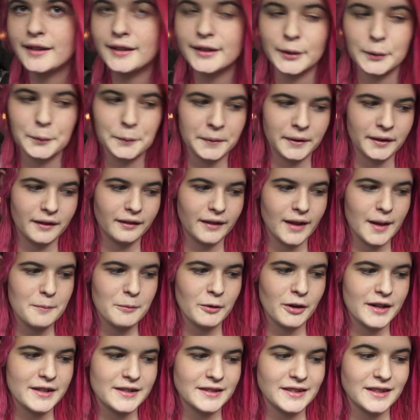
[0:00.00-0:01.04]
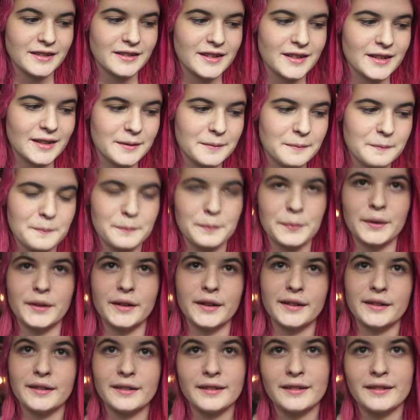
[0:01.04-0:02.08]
I don't want to glamorize anything, but